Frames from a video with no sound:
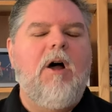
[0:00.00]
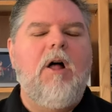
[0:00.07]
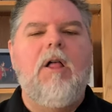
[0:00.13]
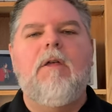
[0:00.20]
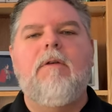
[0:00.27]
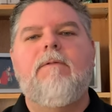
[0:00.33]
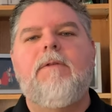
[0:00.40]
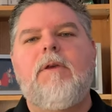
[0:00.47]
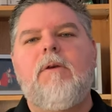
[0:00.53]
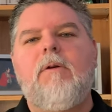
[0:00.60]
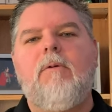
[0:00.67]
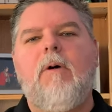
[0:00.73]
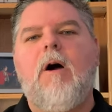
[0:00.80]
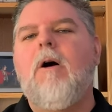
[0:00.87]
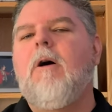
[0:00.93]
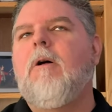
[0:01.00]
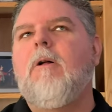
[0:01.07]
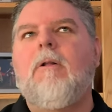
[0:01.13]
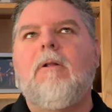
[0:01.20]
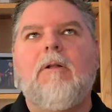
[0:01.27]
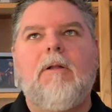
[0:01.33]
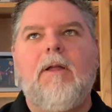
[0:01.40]
all of you,
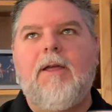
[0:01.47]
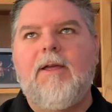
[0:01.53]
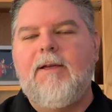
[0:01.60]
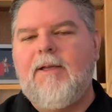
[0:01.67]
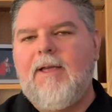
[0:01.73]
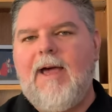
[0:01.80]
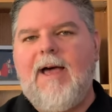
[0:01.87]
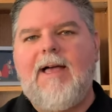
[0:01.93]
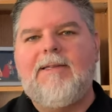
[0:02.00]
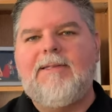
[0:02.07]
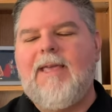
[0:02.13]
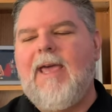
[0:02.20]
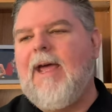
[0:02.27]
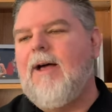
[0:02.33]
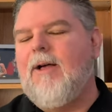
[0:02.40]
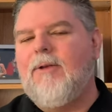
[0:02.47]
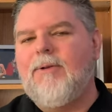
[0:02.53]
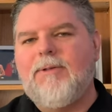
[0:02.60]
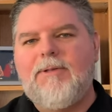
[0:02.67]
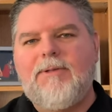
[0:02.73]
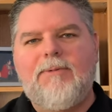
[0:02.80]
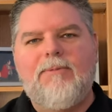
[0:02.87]
all guys,
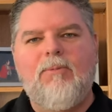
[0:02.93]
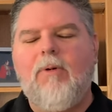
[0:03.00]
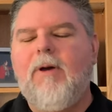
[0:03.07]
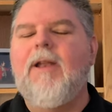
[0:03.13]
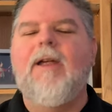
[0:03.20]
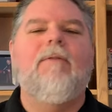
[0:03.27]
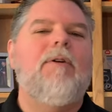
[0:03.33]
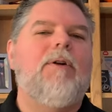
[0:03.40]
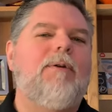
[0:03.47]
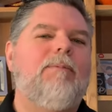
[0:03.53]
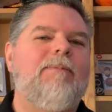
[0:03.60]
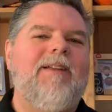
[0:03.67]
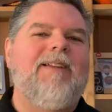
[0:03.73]
gals, whatever,